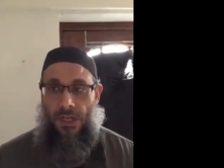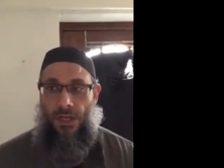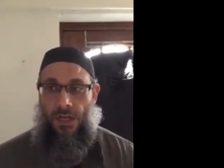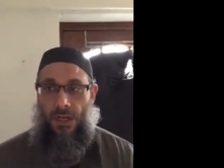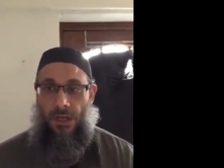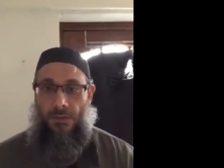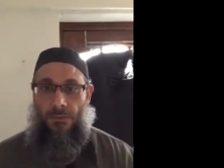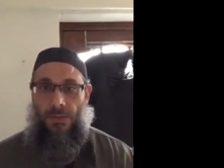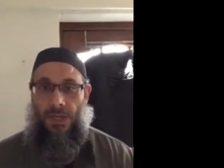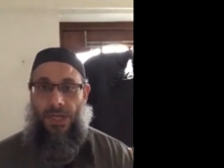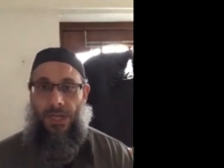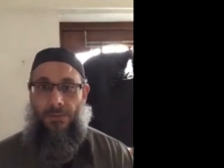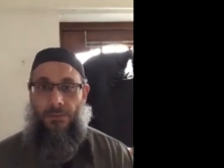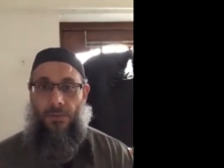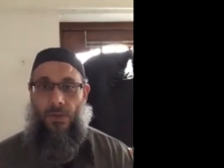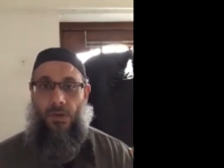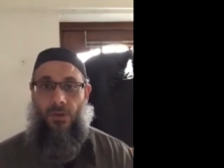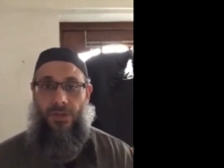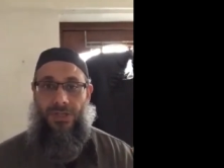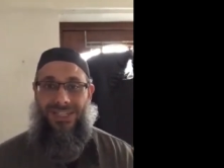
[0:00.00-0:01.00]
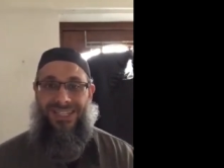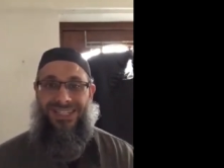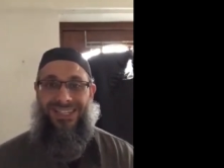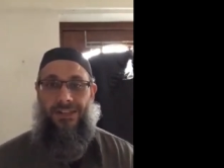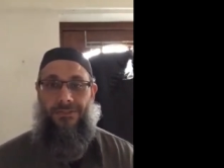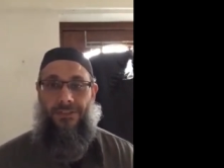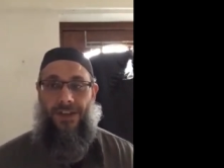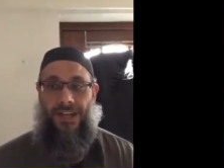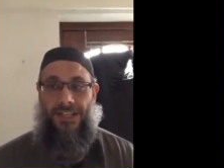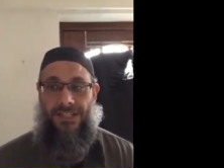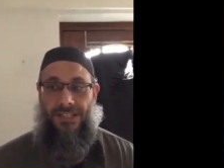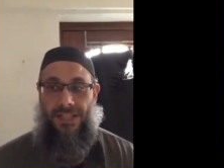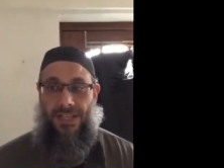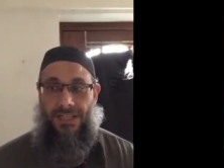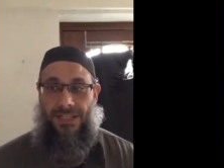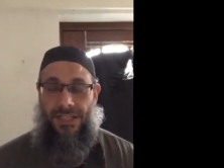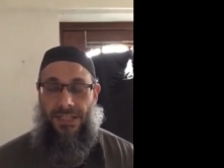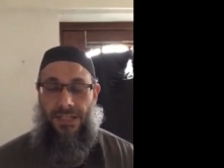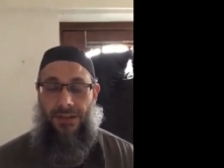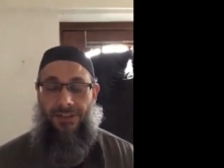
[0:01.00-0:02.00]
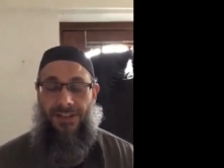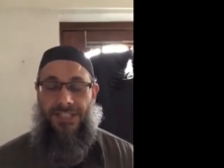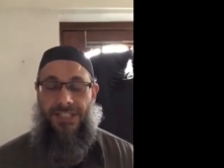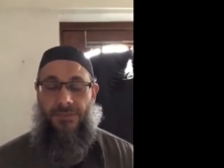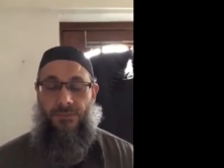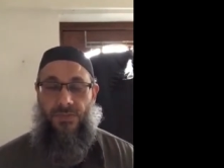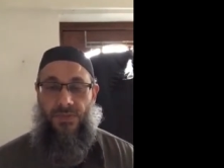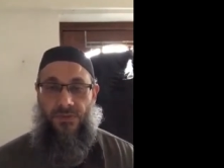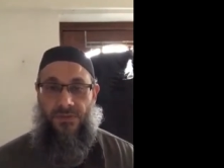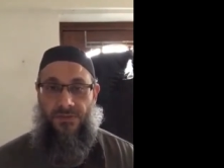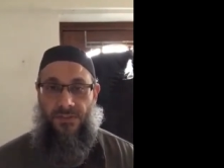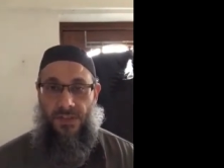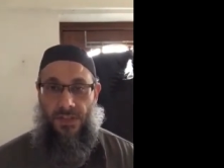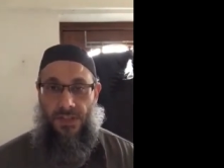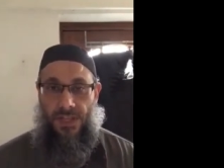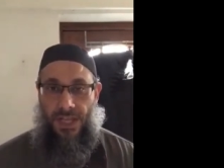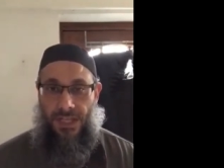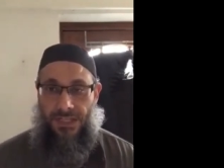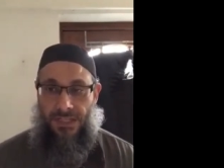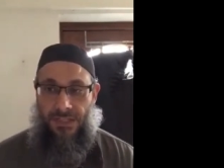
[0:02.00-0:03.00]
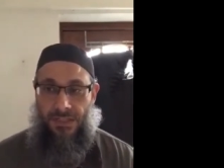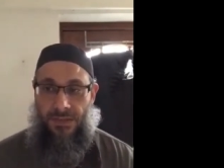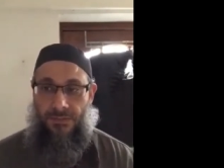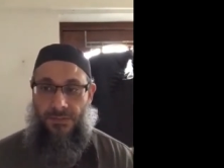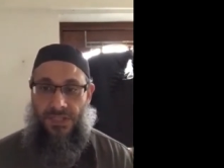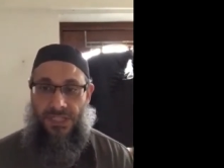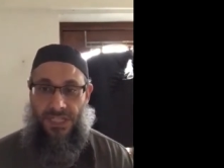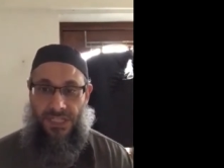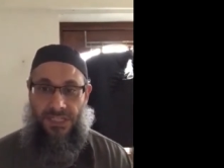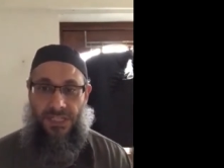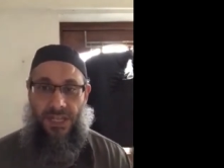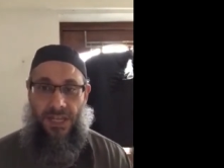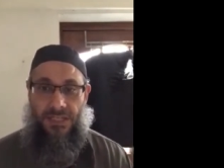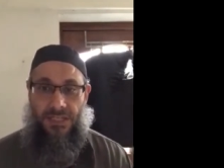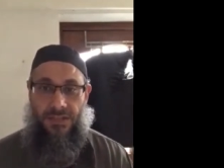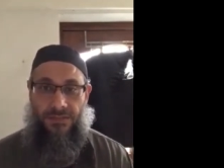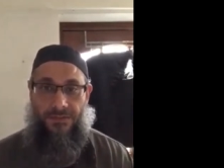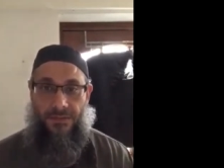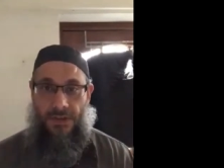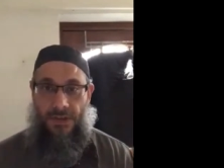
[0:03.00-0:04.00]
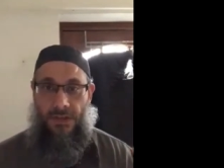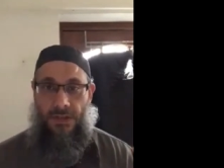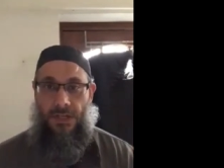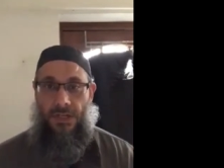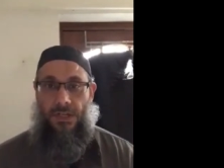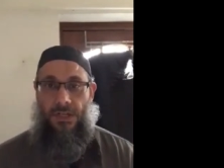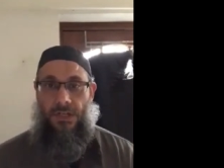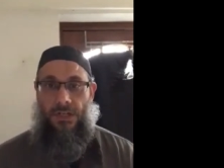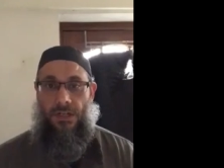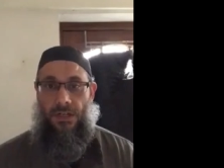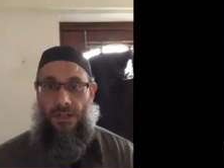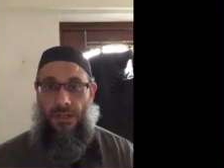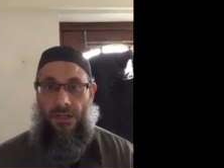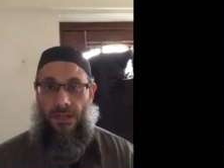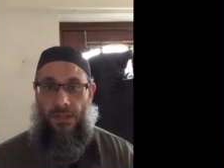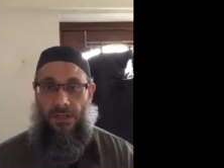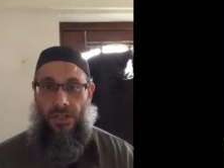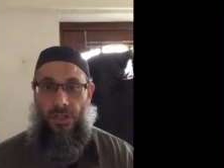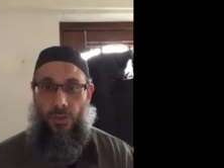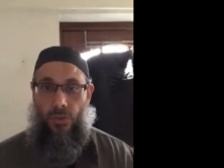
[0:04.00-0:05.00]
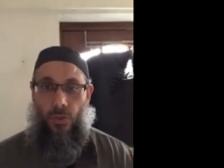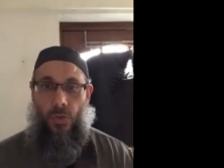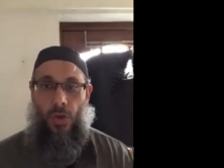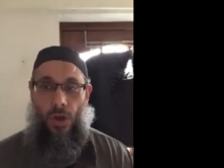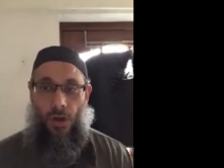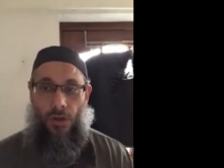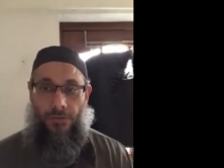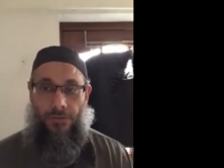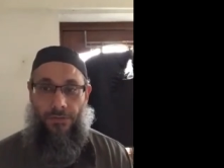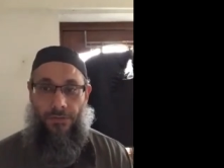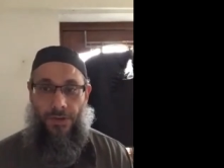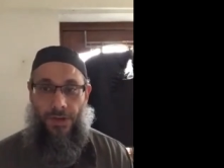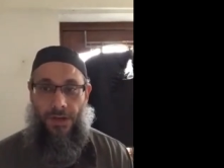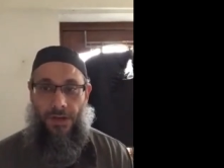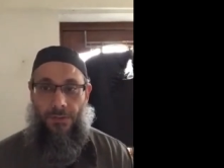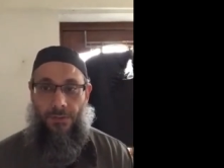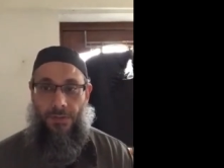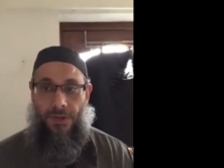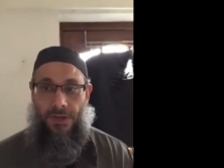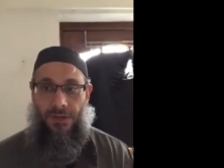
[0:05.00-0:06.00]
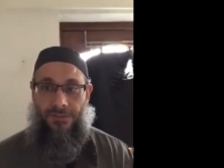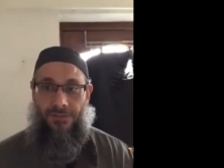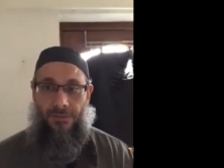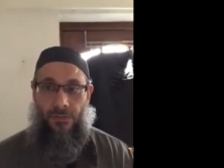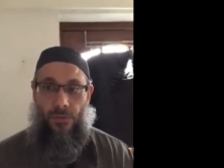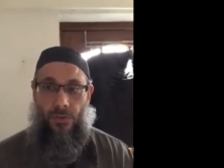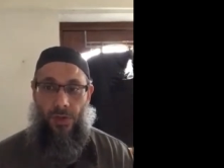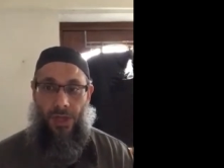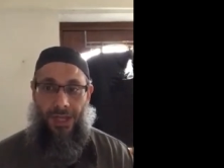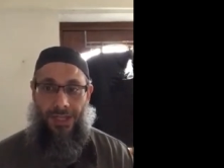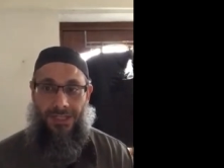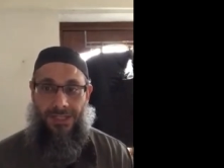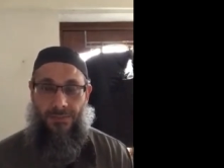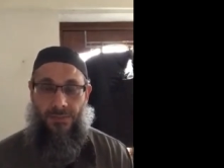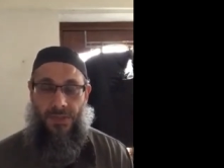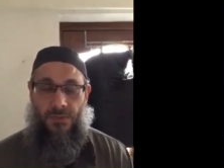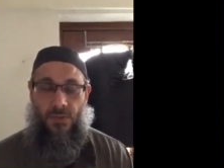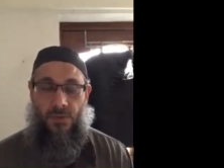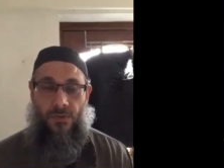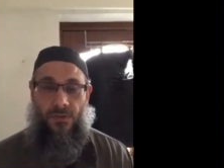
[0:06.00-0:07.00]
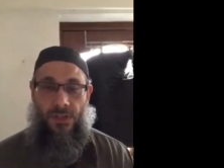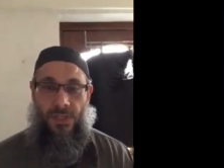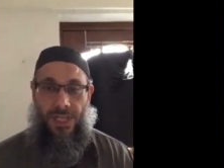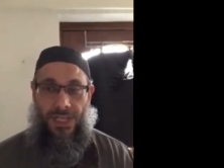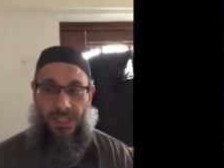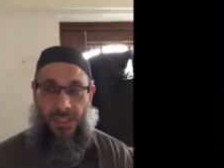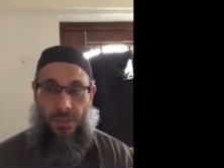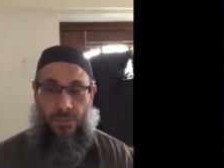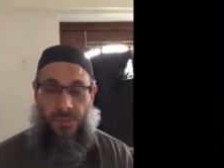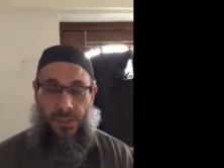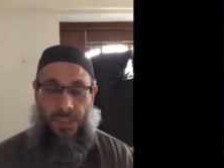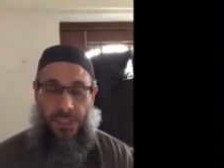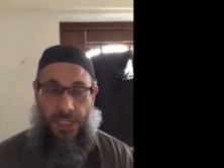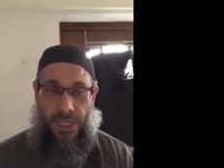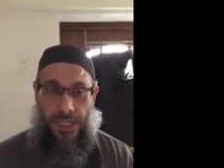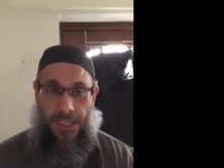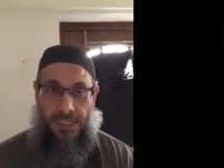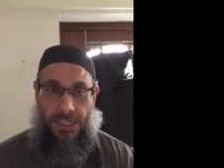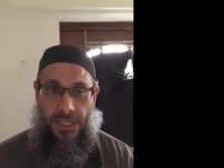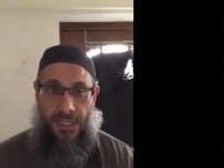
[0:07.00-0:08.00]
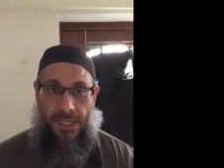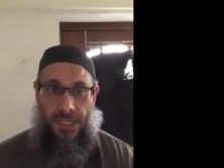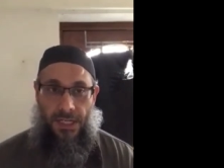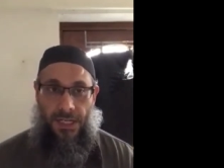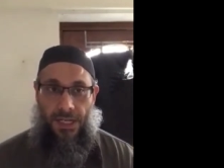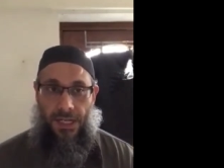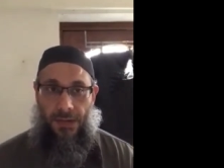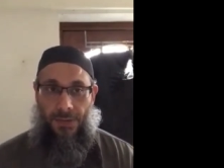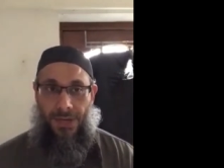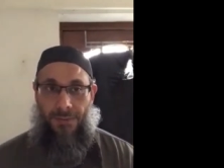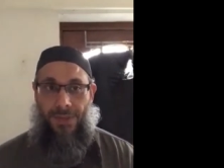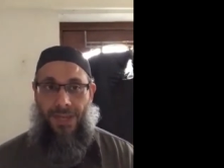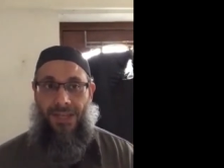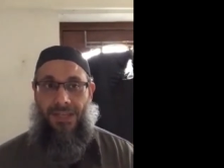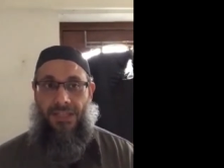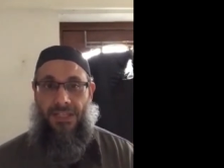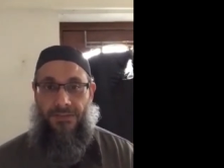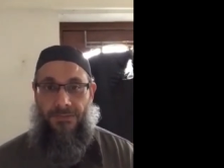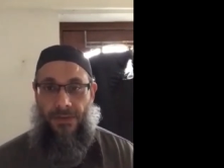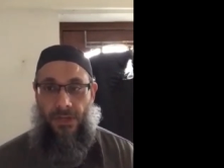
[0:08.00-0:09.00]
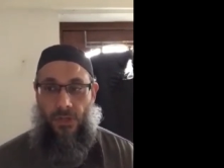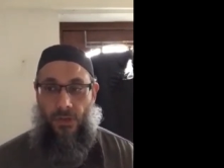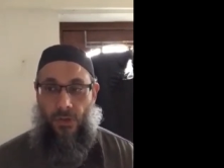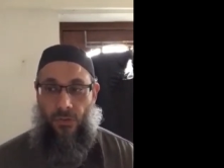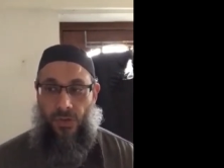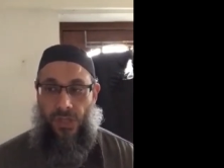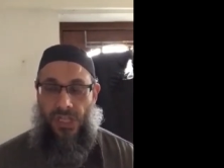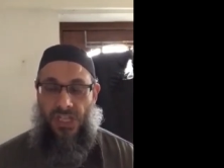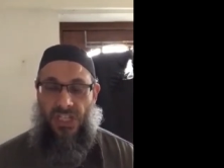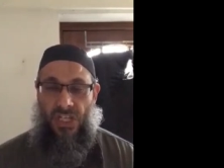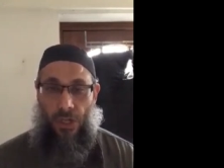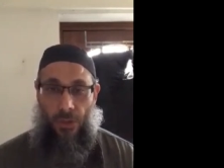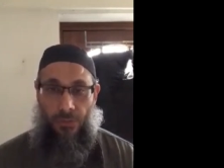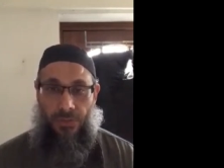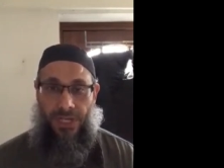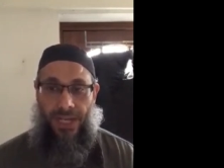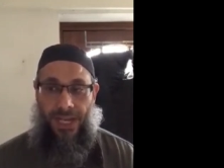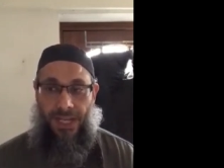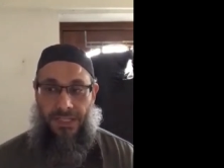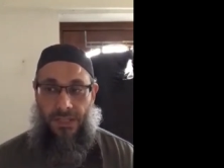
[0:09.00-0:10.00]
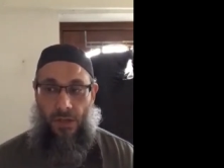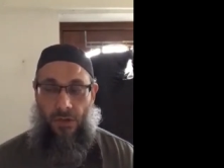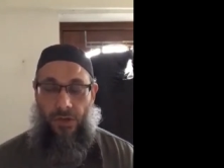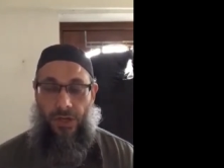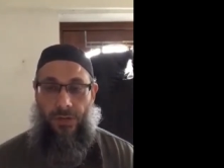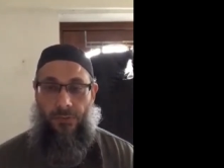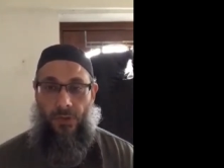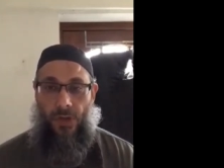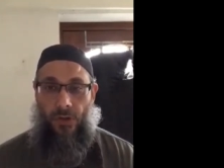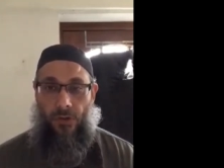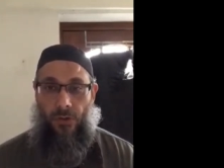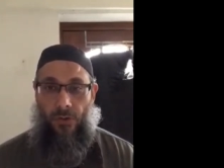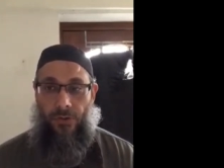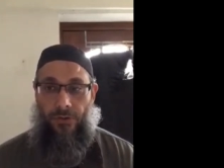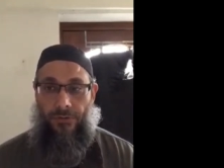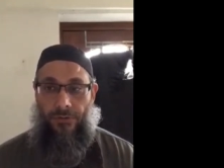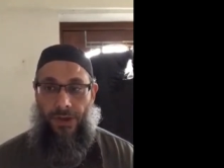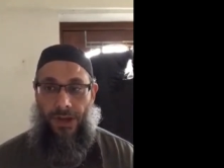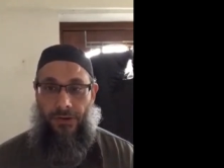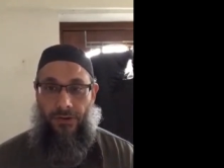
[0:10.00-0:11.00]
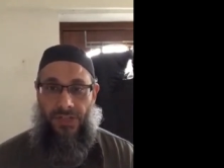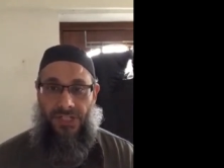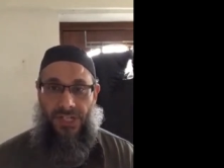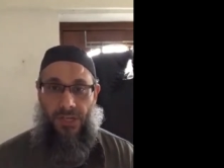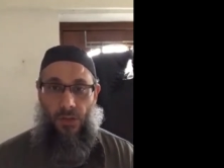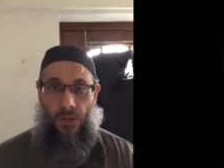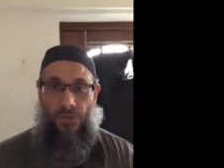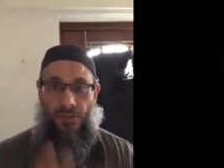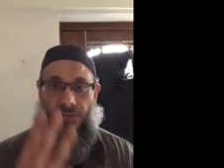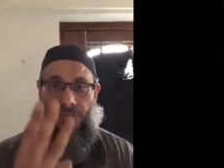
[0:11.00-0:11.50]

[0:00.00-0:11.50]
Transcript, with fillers: and I'm currently self-isolating. I've had symptoms for the last 6 days of a new cough and flu-like symptoms over the last couple of days. And I'm making this video really as an update on coronavirus, and I've got